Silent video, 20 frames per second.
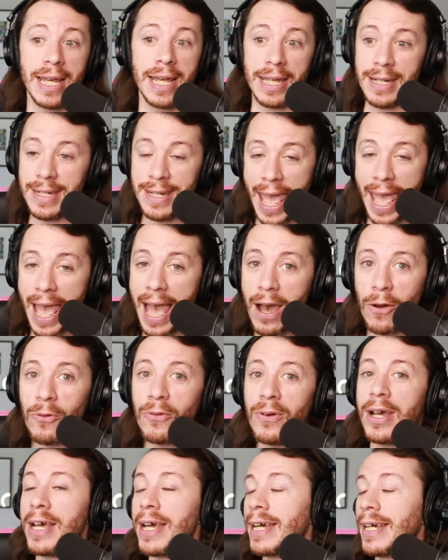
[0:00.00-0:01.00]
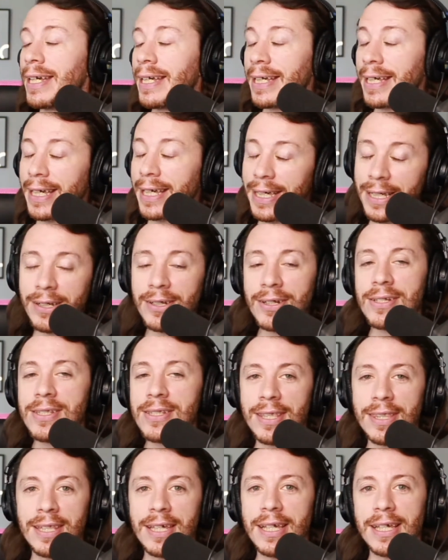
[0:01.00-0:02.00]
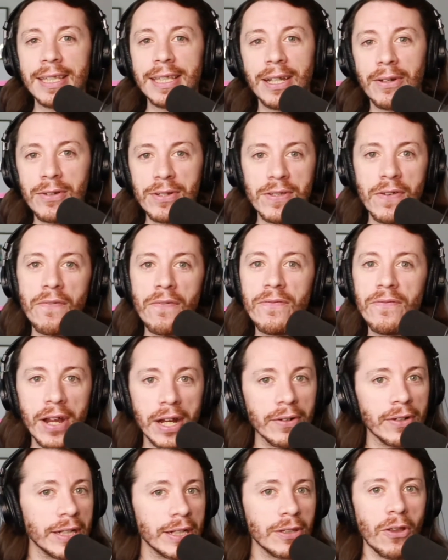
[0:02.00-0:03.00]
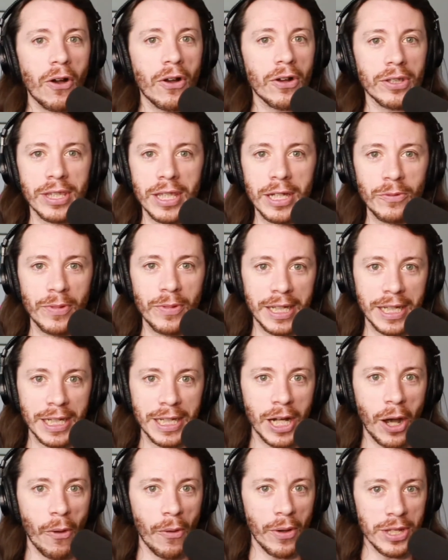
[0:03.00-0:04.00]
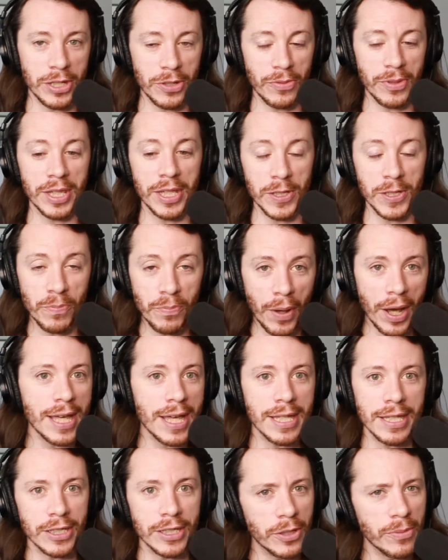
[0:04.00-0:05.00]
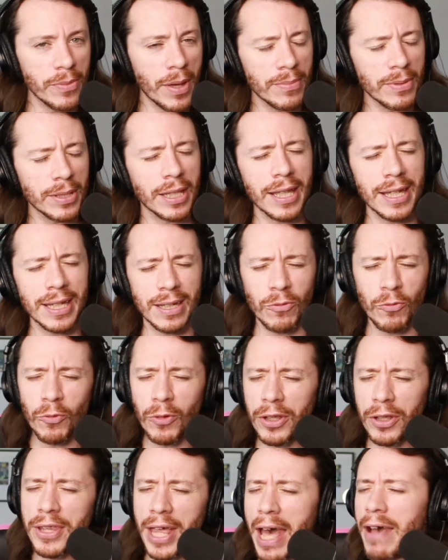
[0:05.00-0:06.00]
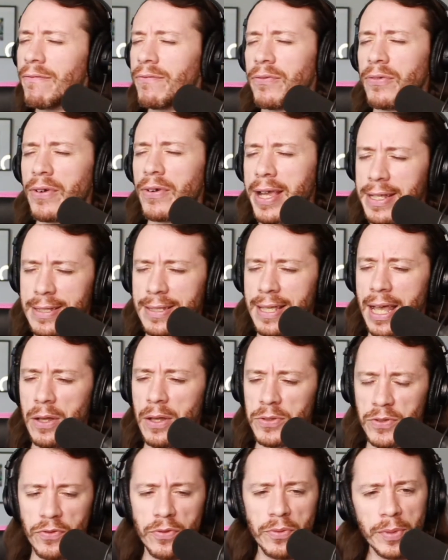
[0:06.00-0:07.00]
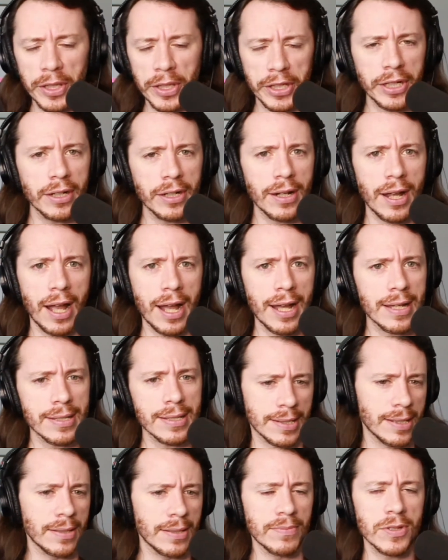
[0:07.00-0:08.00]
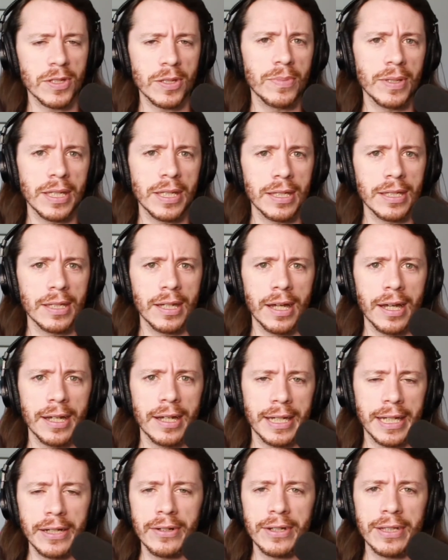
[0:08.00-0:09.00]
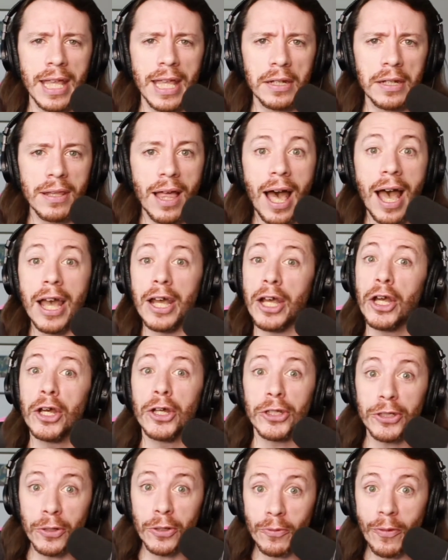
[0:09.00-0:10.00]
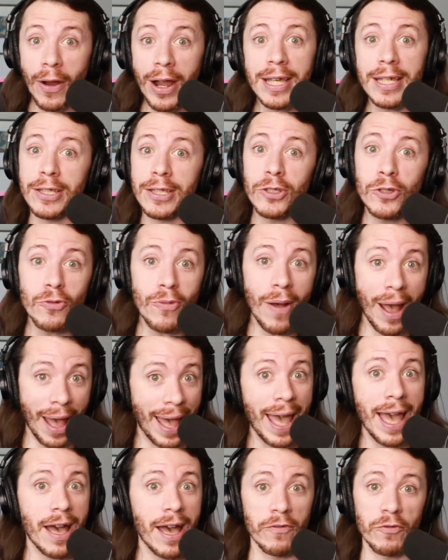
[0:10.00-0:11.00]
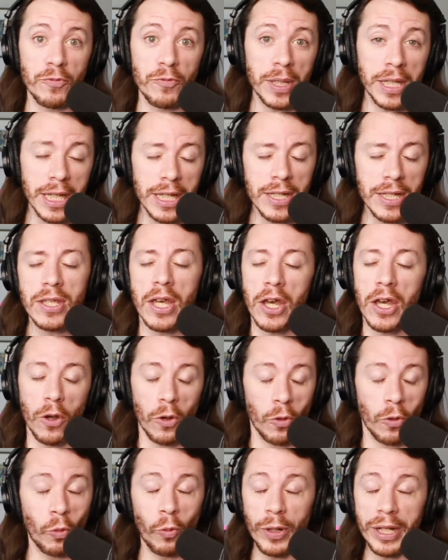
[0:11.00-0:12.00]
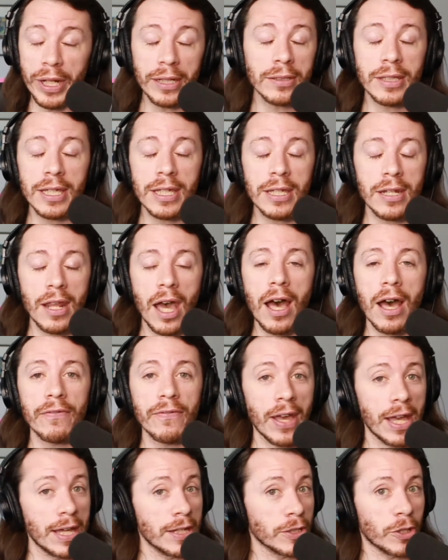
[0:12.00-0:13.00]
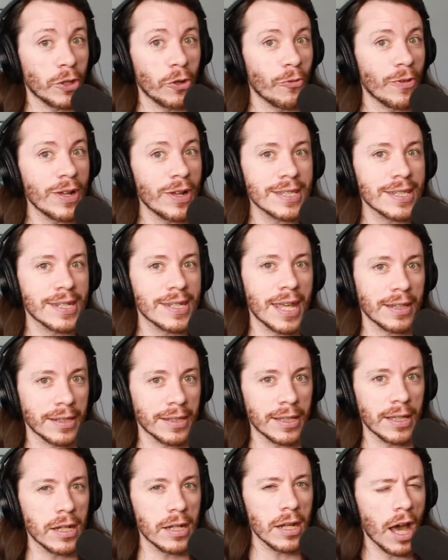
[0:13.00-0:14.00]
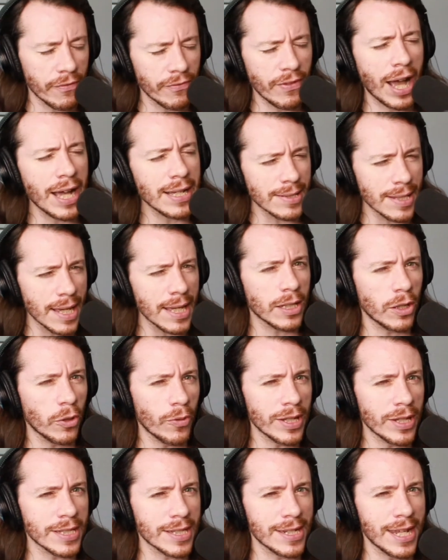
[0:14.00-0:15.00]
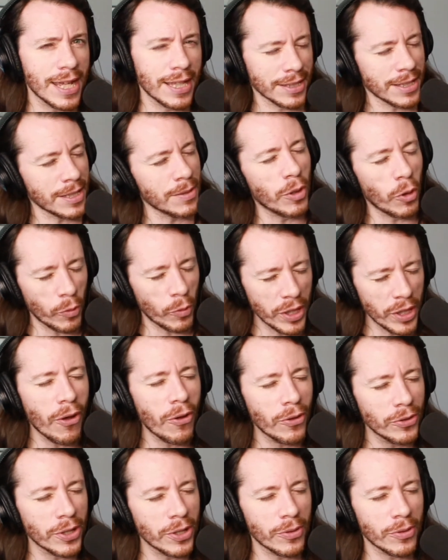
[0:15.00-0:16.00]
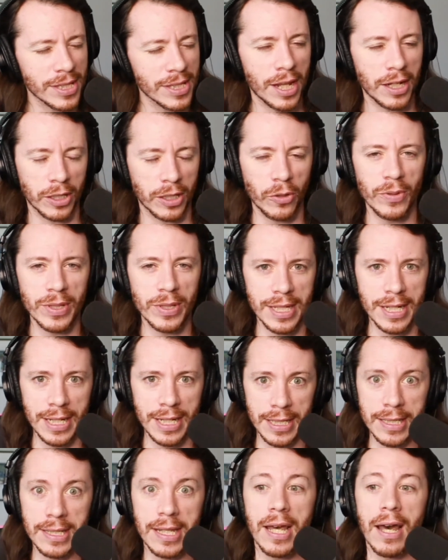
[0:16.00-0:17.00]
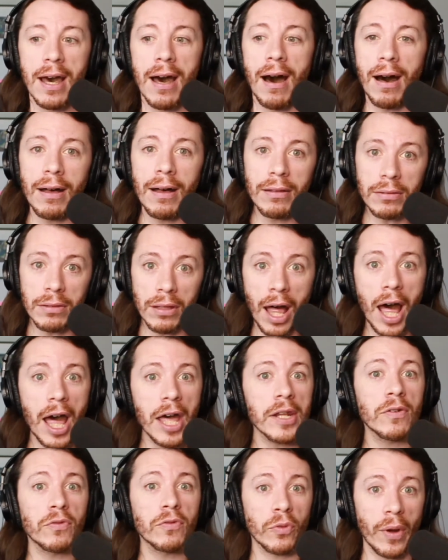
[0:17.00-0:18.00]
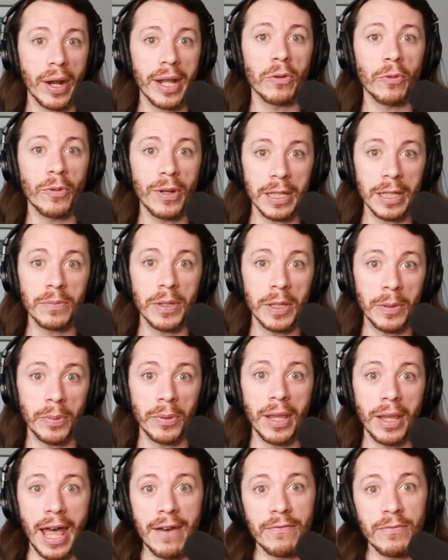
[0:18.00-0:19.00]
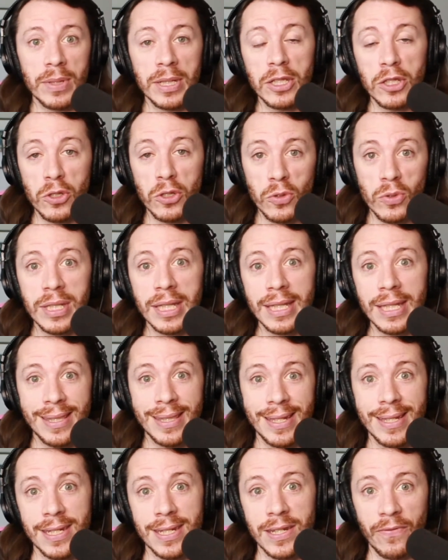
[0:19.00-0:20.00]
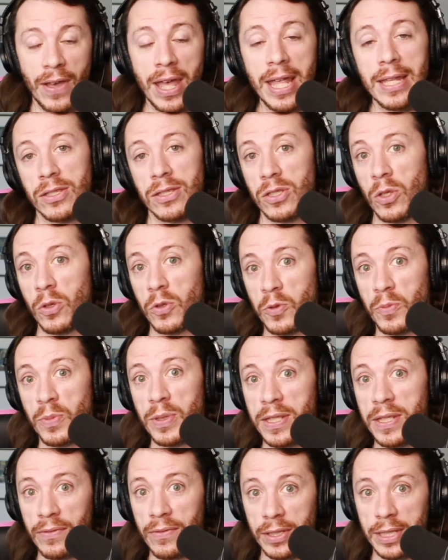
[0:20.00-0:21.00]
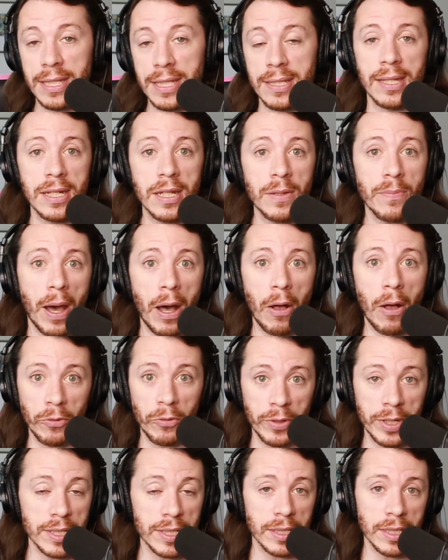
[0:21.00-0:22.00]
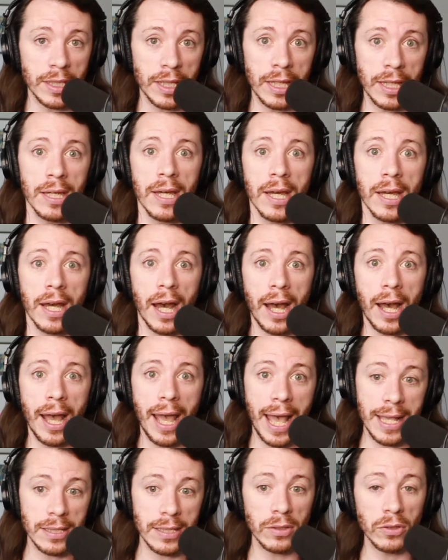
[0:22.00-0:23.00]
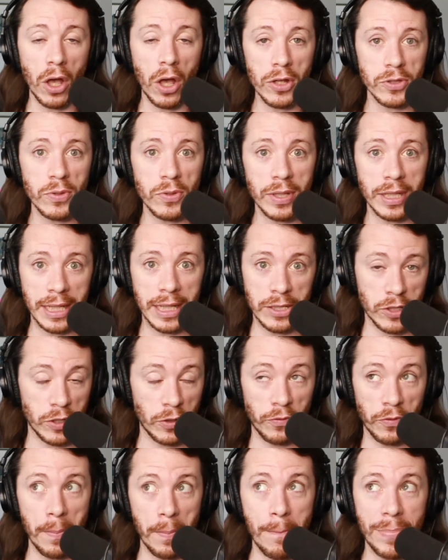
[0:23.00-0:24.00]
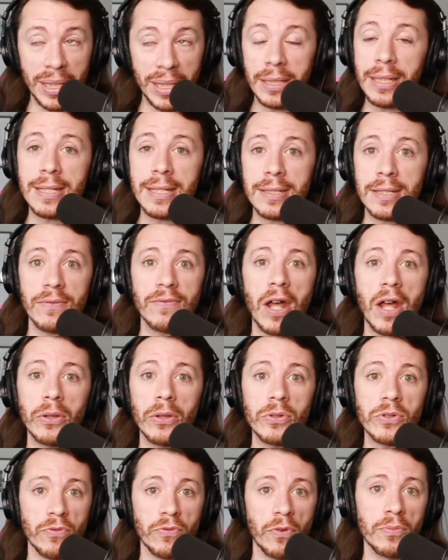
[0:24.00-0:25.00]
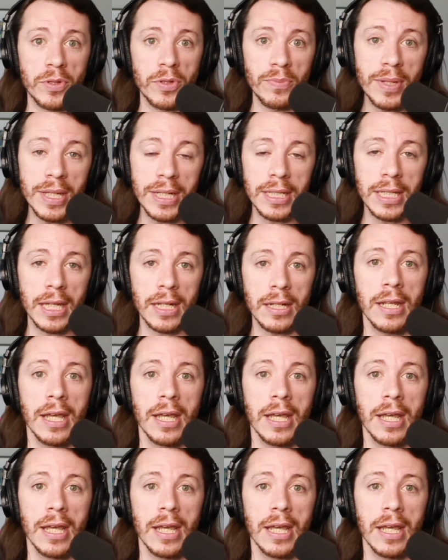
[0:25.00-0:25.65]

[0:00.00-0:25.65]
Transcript: Now, here's the thing. There is a very long thing we could go into with this, but you may be like, well, that phrase sounds familiar. I seem to be hearing that a lot. You're right. You have, because weirdly enough, and coincidentally enough, I say coincidentally, but we all know it's not a coincidence, a lot of right-wing people have been using this defense. So specifically, Sidney Powell recently has a lawsuit against her for billions of dollars from Dominion,